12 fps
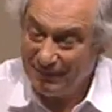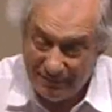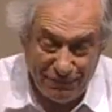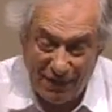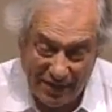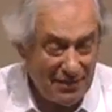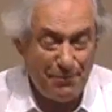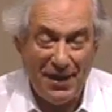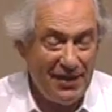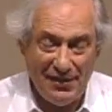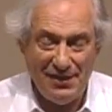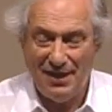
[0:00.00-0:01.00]
find a
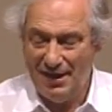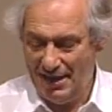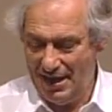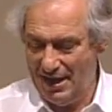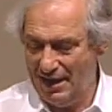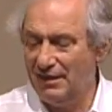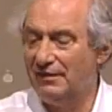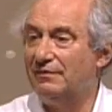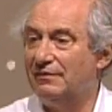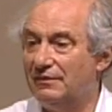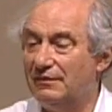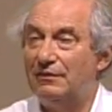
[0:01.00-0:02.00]
penny and
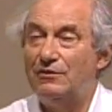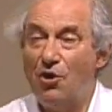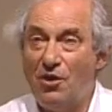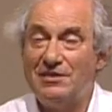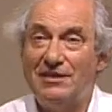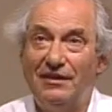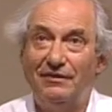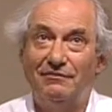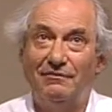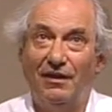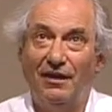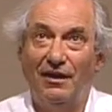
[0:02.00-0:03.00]
toss it
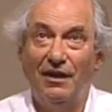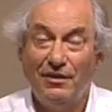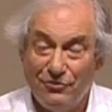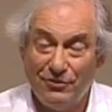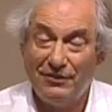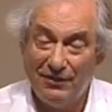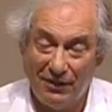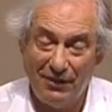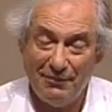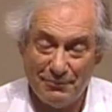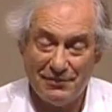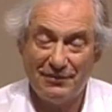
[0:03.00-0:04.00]
a hundred
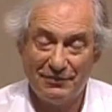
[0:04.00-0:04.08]
times,